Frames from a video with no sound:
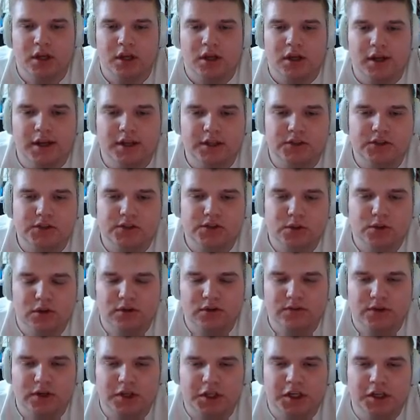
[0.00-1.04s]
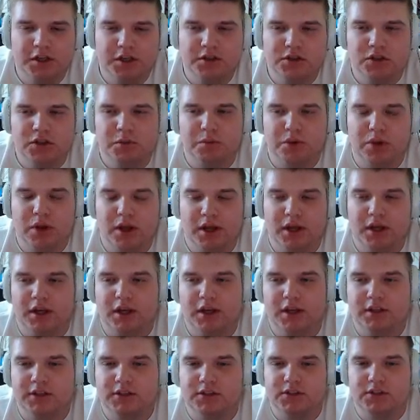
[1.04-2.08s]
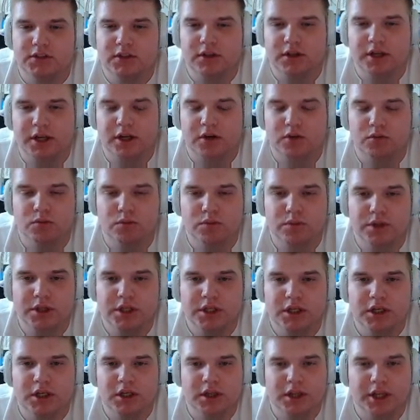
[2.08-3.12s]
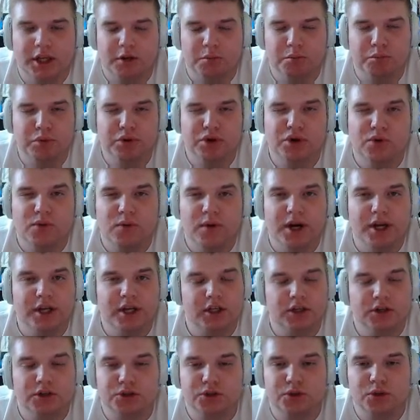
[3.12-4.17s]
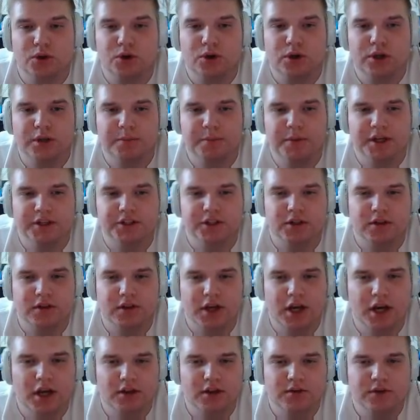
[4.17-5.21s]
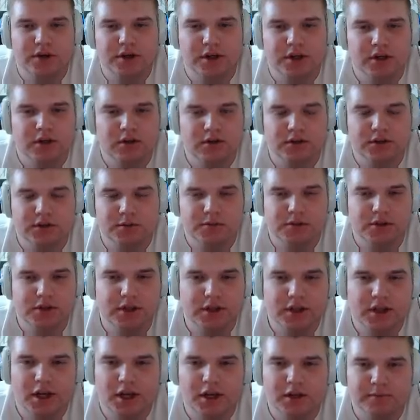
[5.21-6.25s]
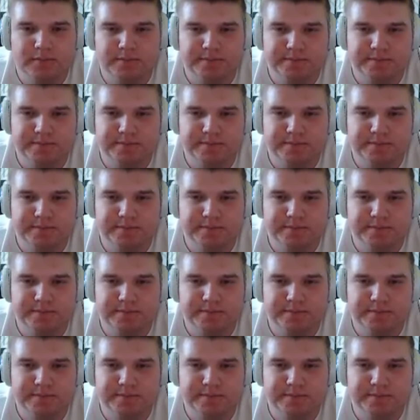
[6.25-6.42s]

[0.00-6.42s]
It's sort of akin to playing against, like, really, like, blue-white control in Magic the Gathering or something like that.